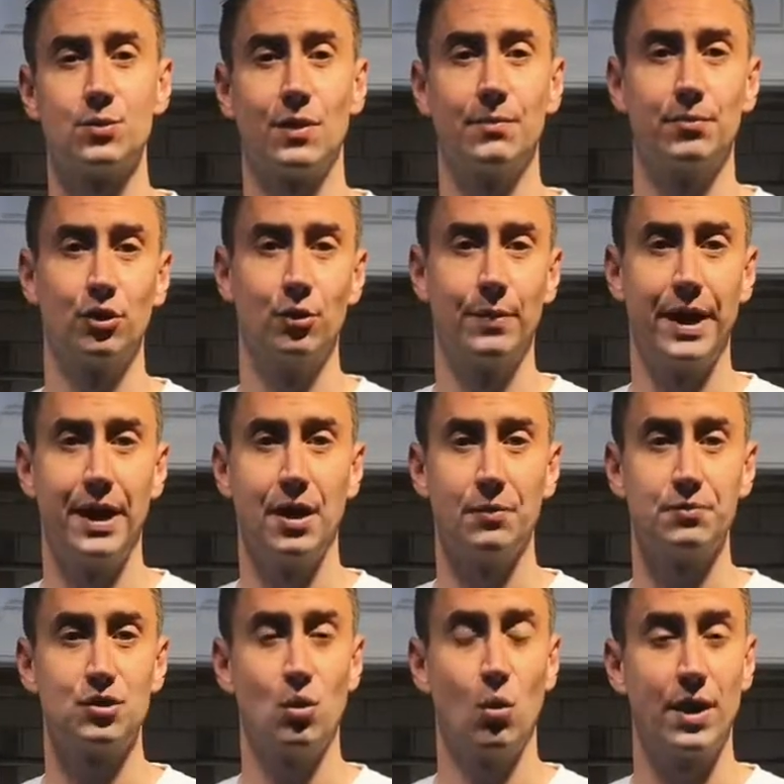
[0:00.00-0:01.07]
one brew
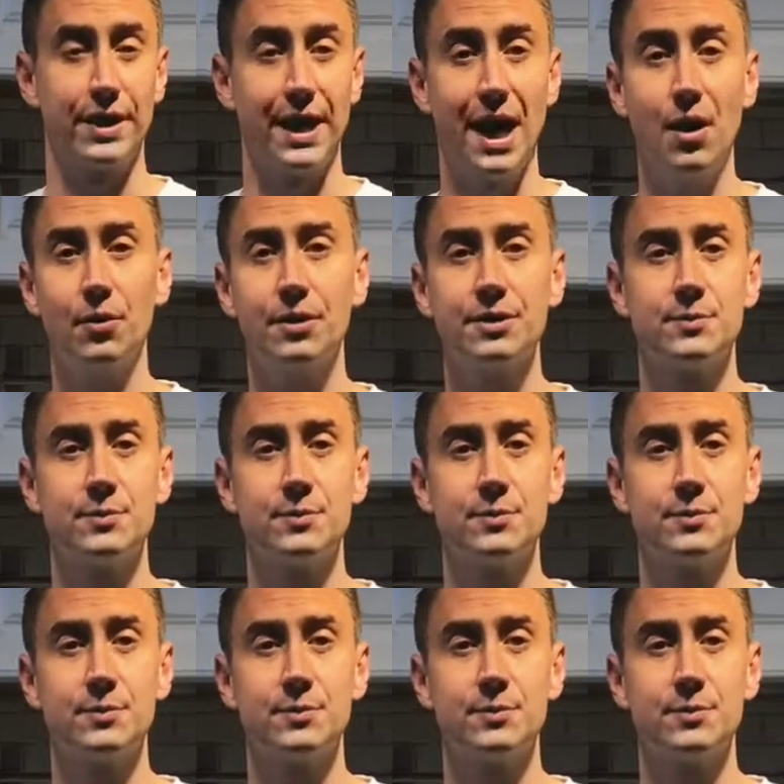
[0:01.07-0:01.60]
about 20 hours